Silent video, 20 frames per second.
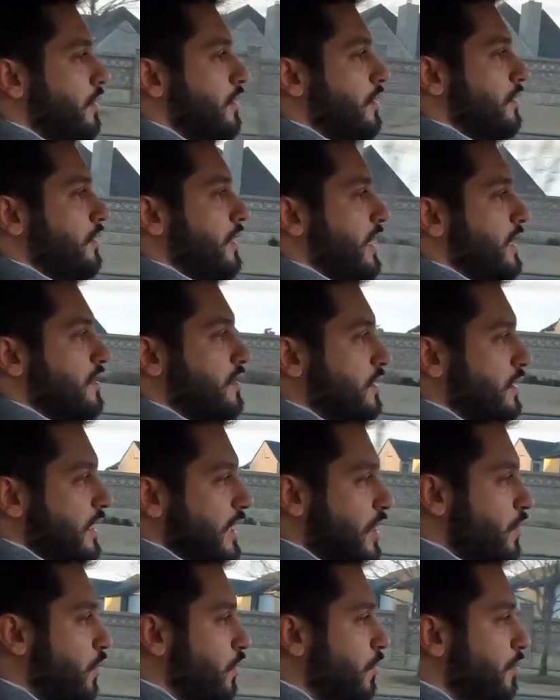Like they're
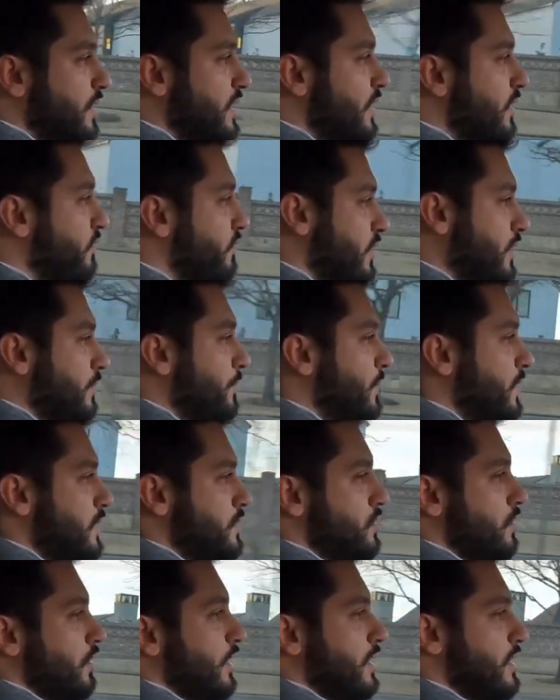equal but different.
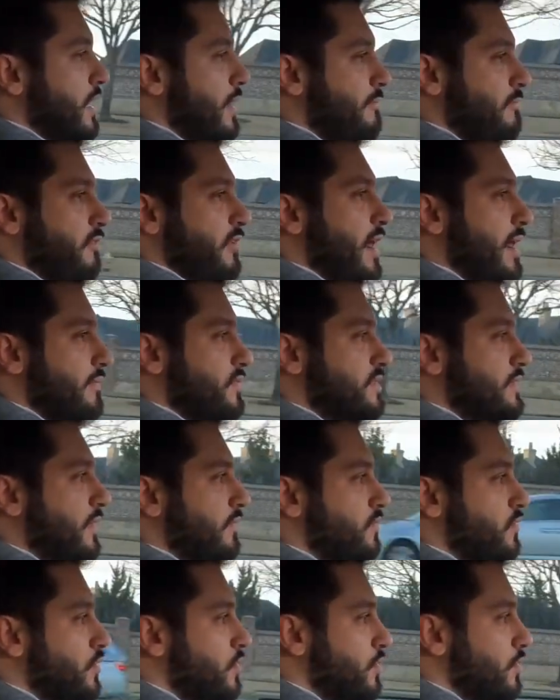So like the M5
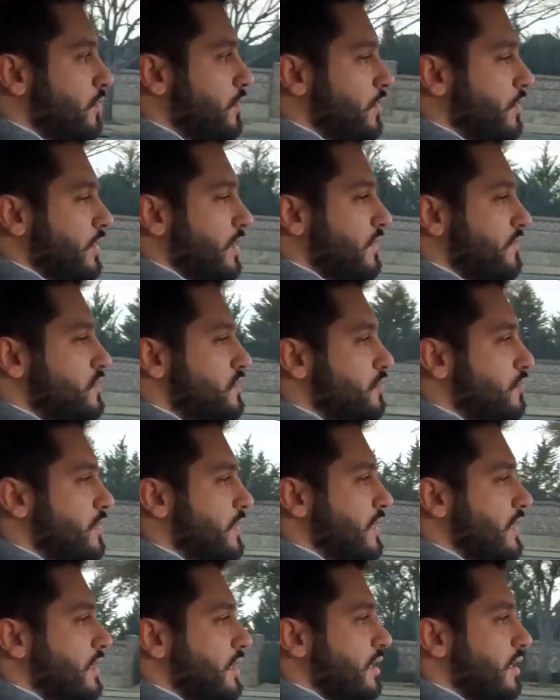gives you
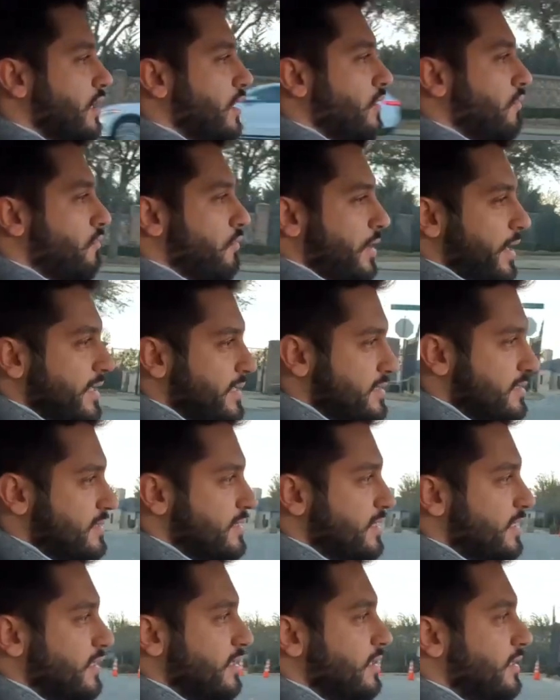the
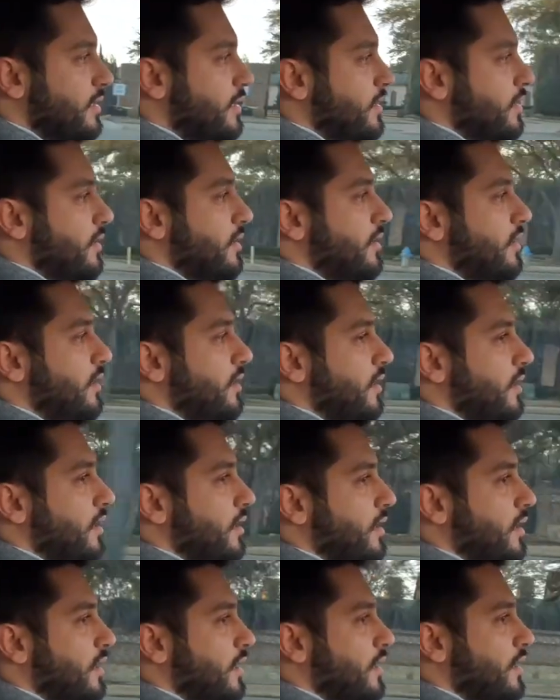racy
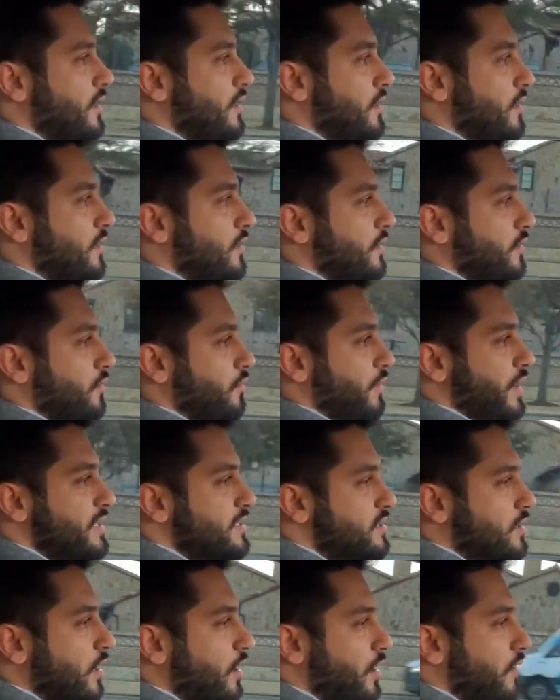
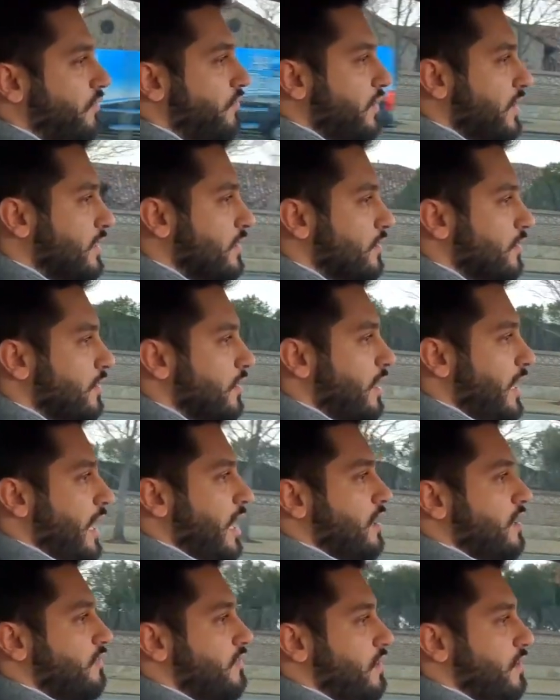race car feel
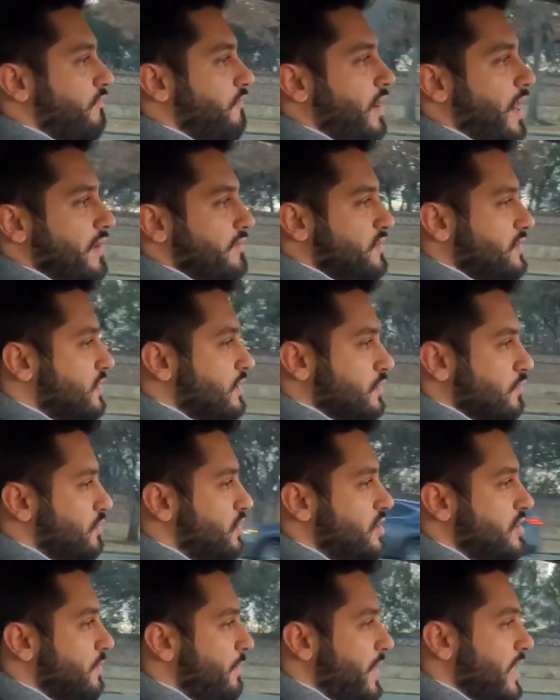out of a 5 Series, which
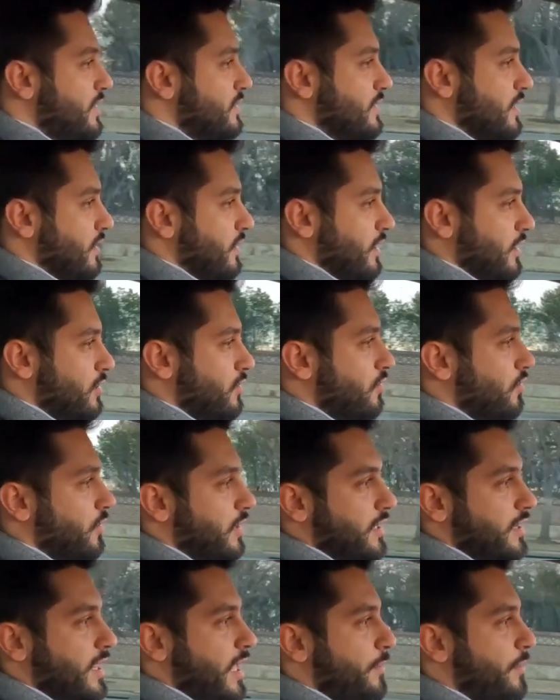is amazing. Like you don't
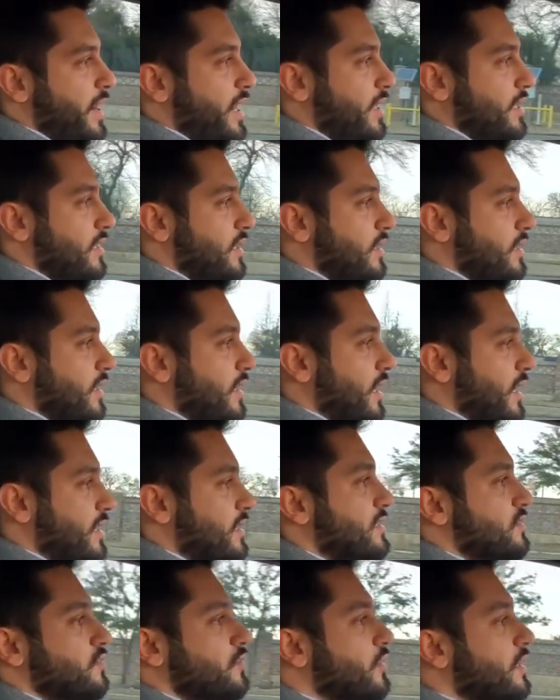get that back in the
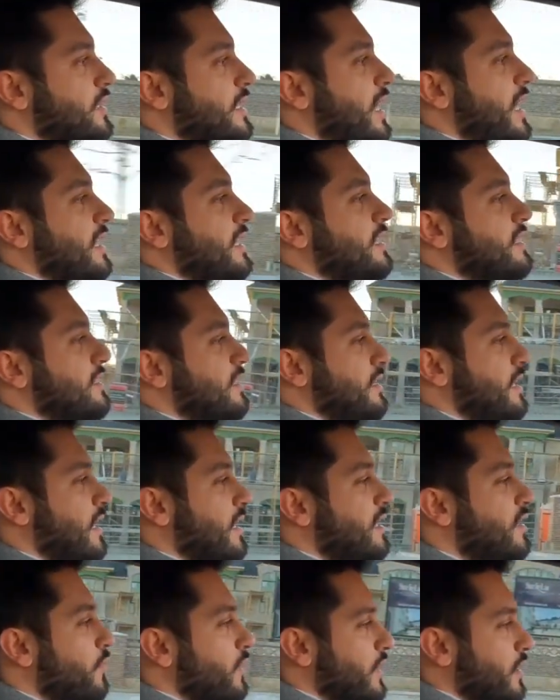90s. You don't get that
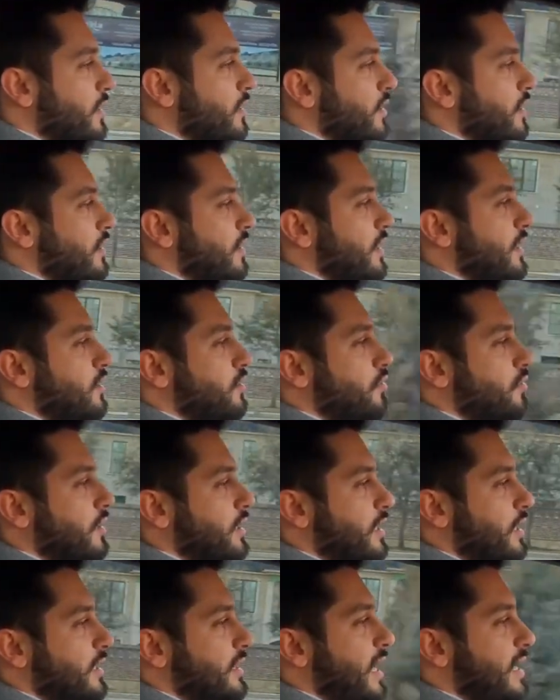anywhere. Like you don't
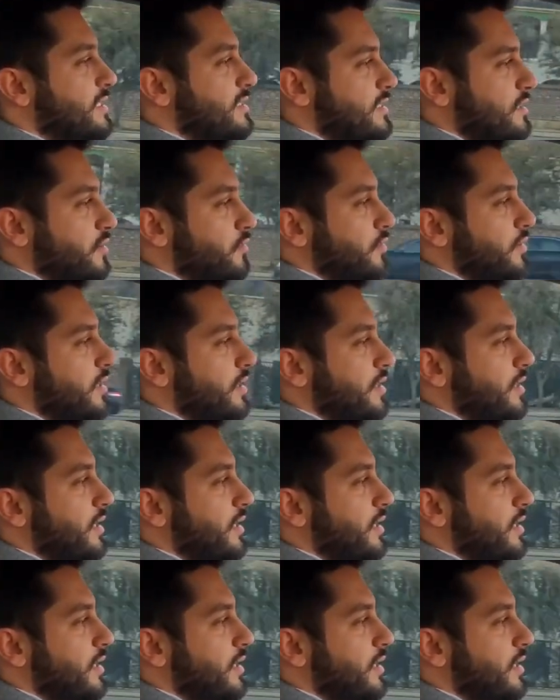get it. That's literally